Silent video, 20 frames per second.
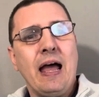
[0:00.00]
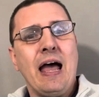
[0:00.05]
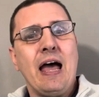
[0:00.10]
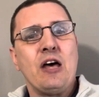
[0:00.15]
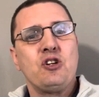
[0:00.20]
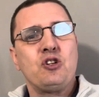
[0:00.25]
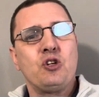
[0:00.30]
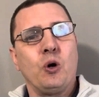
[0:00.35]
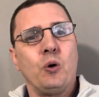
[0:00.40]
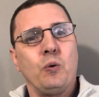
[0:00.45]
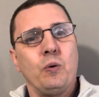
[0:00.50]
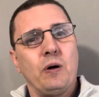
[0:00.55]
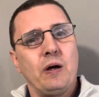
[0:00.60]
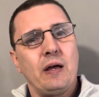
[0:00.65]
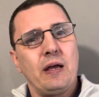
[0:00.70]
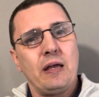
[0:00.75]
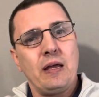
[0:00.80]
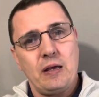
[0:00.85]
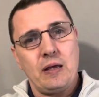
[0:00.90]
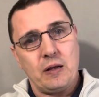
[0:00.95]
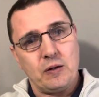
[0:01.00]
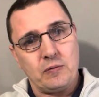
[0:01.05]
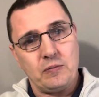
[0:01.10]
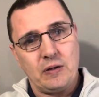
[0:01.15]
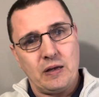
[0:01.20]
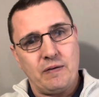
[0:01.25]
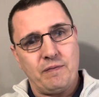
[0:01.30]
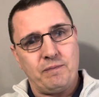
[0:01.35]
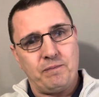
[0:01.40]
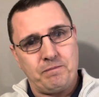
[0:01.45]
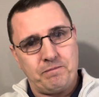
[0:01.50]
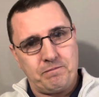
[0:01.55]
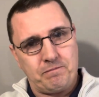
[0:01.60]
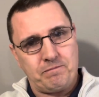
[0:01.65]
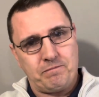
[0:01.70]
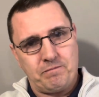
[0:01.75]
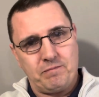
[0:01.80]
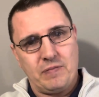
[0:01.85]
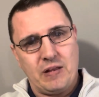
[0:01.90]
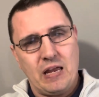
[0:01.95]
So
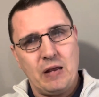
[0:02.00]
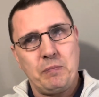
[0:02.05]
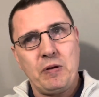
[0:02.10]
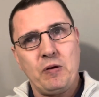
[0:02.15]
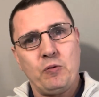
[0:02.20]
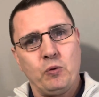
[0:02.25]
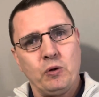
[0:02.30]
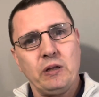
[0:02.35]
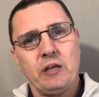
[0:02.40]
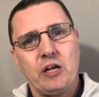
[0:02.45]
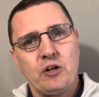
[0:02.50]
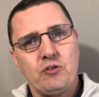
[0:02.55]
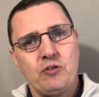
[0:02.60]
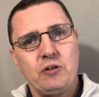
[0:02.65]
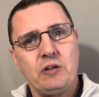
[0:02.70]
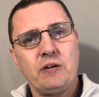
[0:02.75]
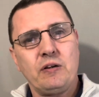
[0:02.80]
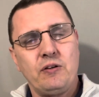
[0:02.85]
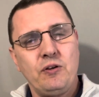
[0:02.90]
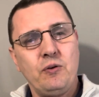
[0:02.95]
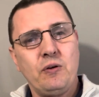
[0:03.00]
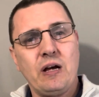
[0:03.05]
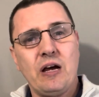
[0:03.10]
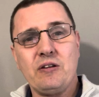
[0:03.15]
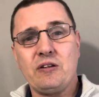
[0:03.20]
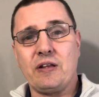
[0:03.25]
it'd be really interesting to you guys.